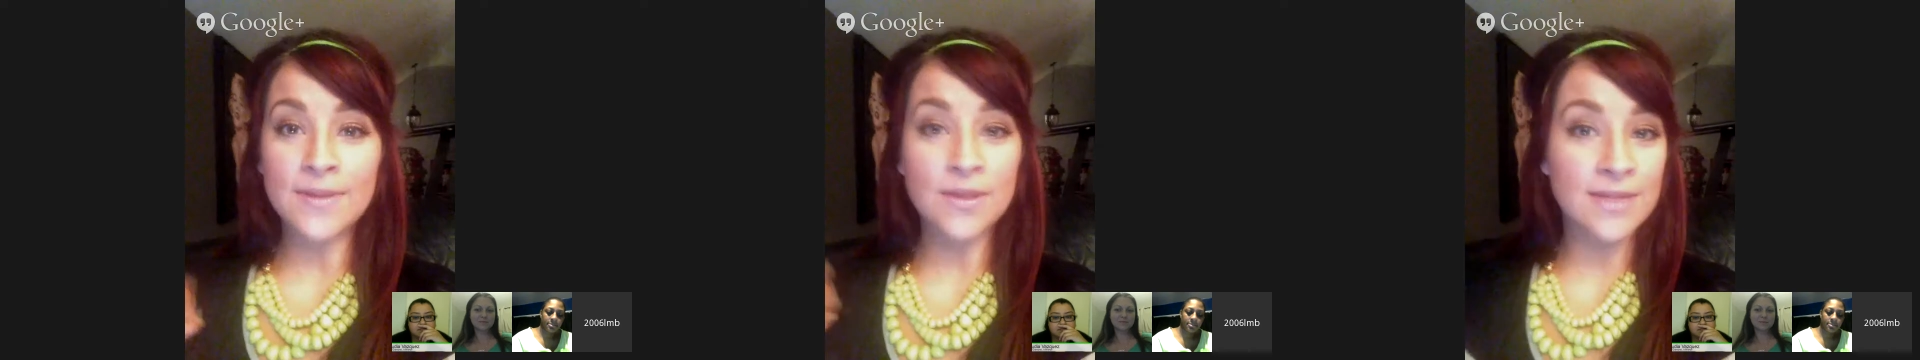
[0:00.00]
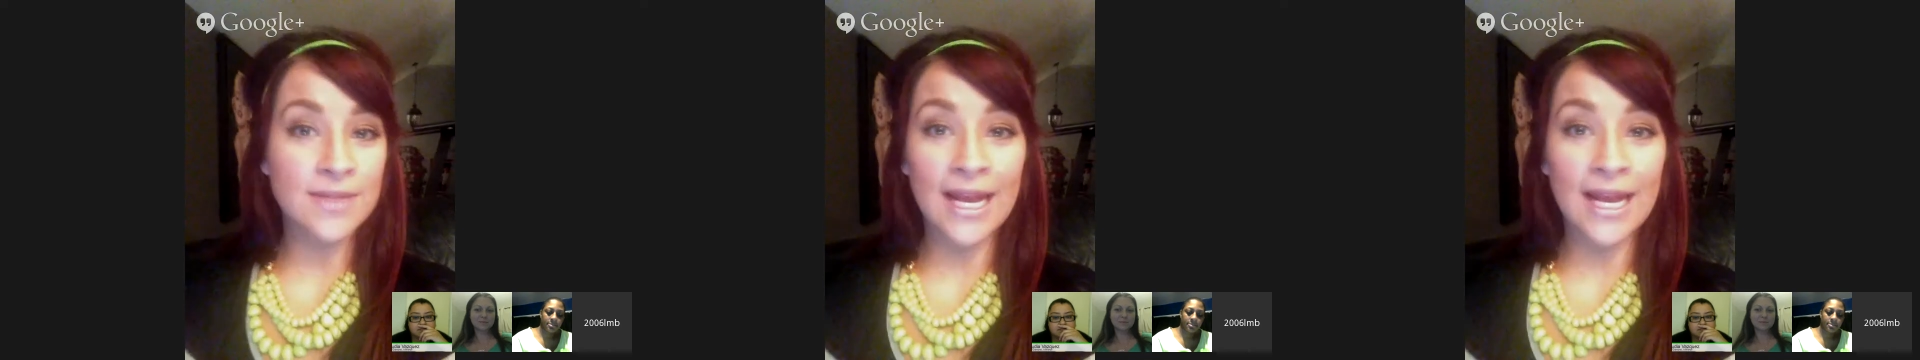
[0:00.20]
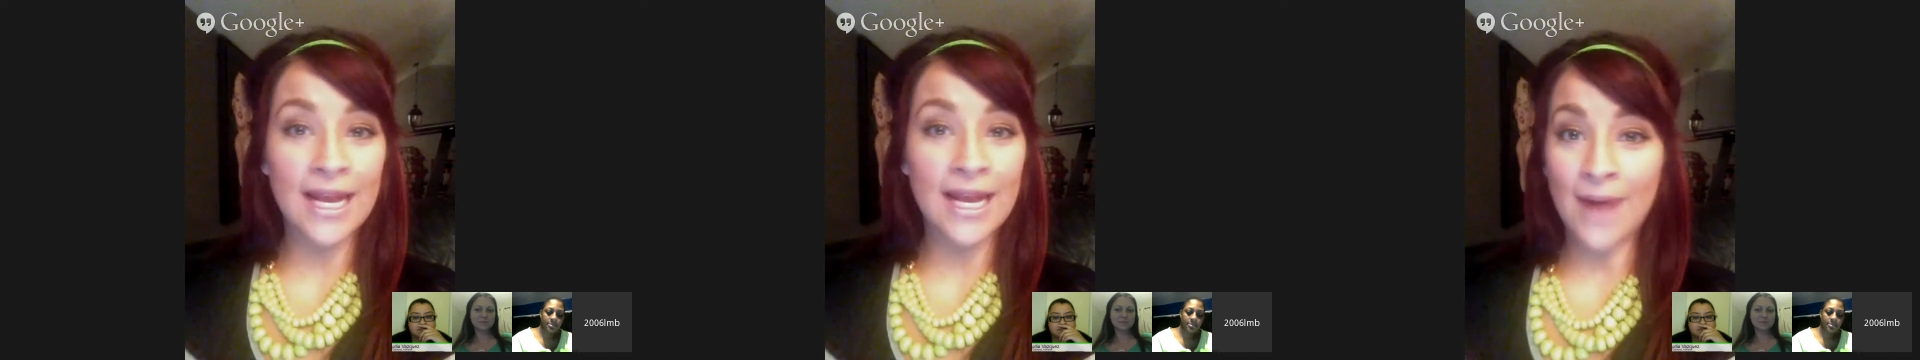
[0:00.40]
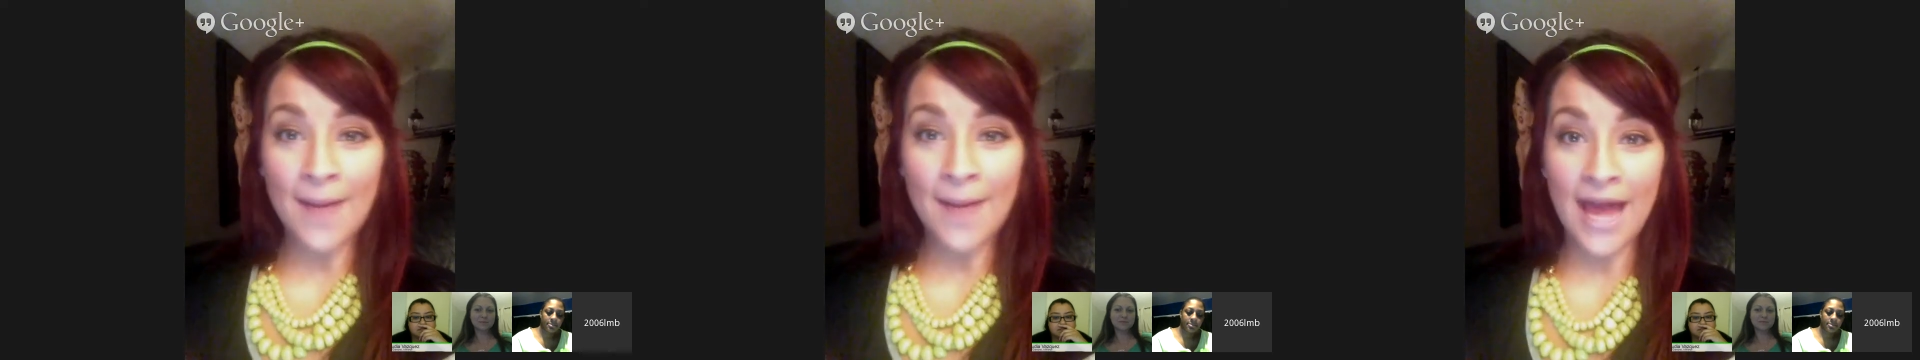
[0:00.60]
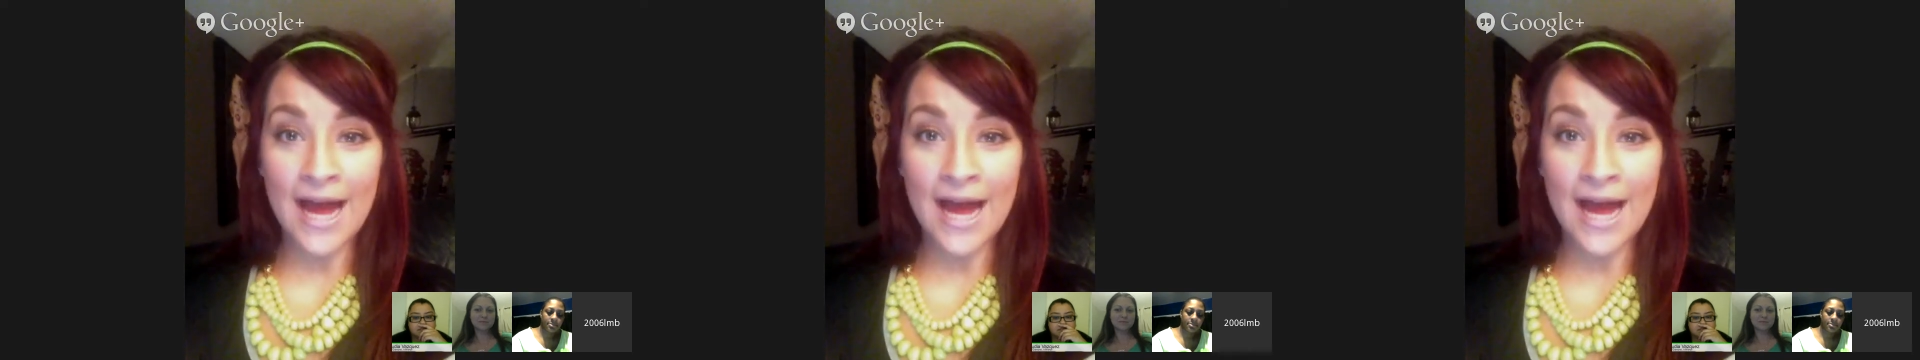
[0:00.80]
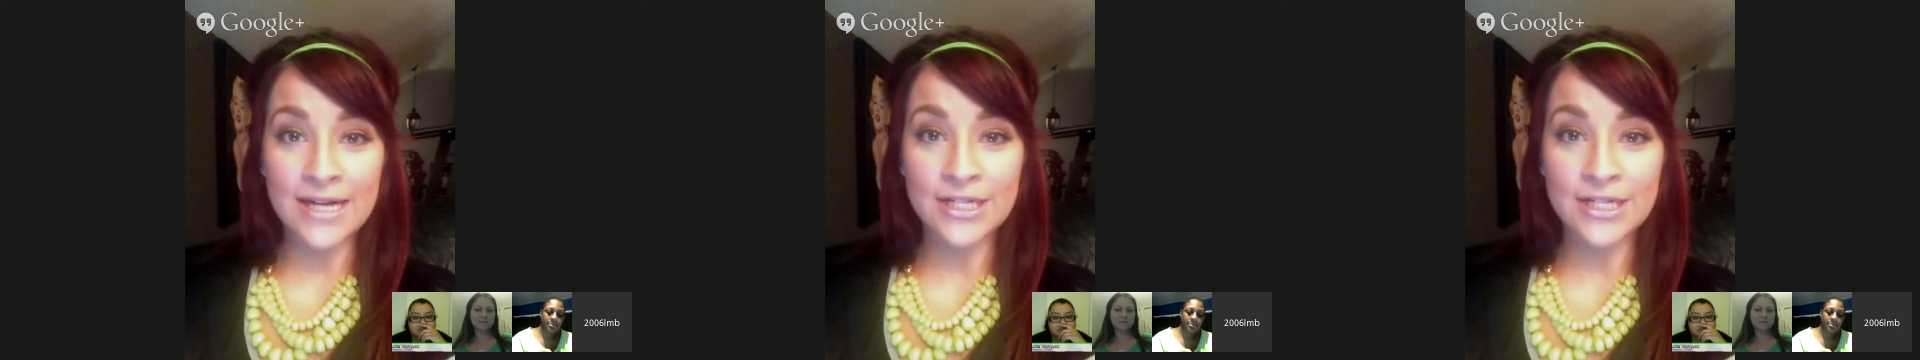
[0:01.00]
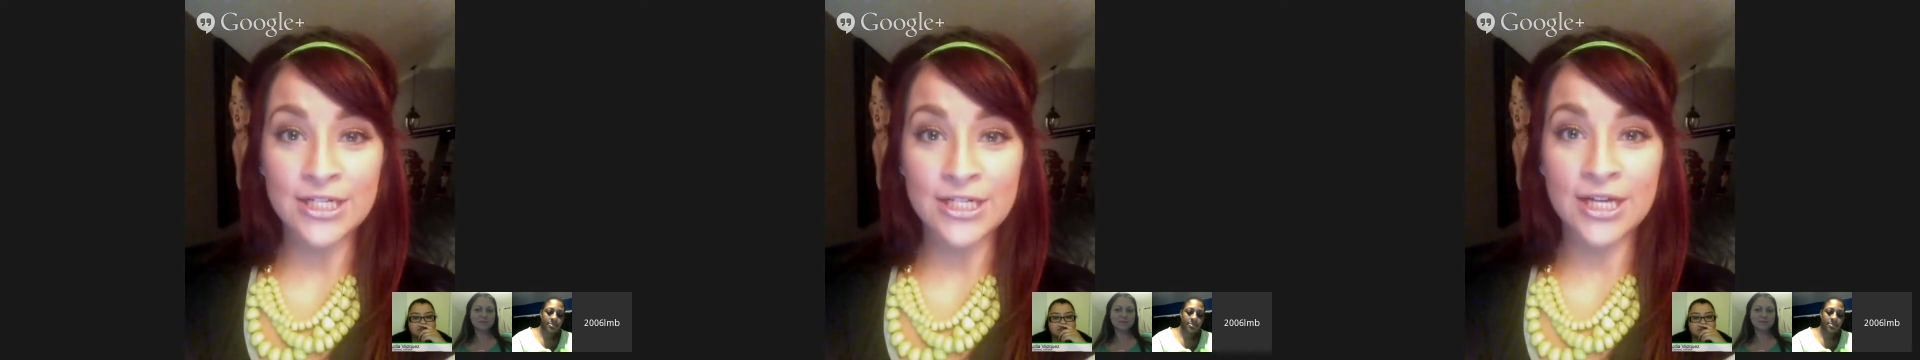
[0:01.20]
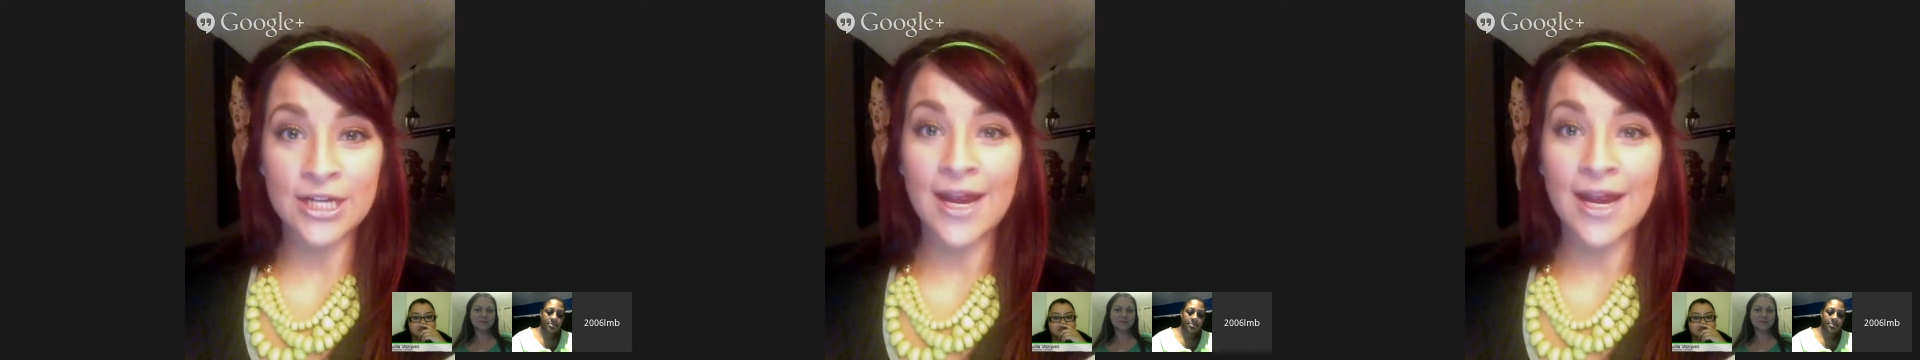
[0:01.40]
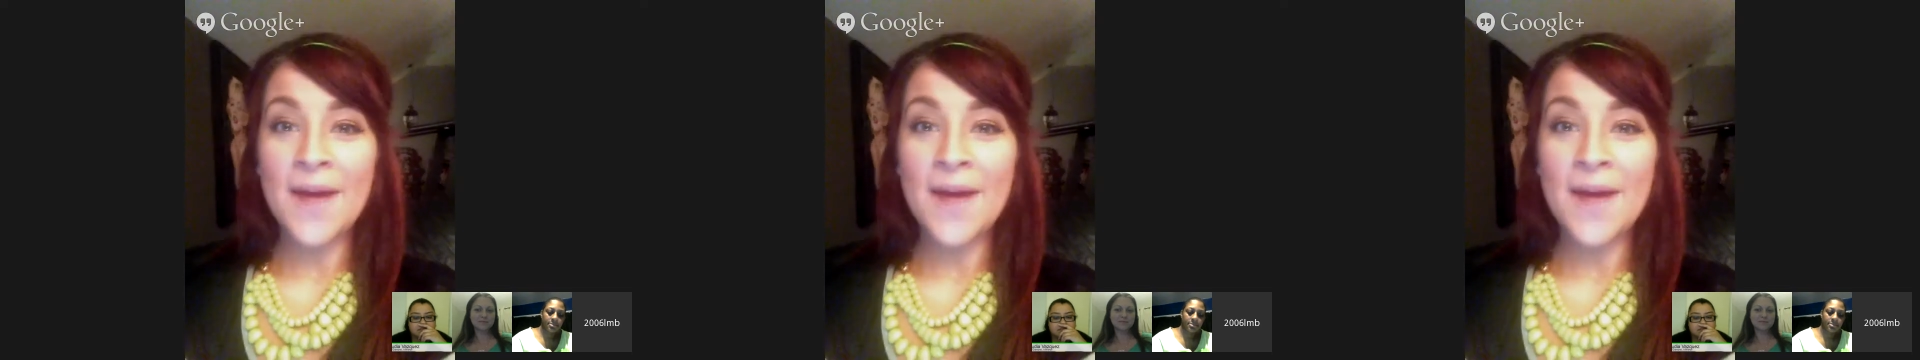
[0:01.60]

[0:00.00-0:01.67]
so I was getting wrap cash,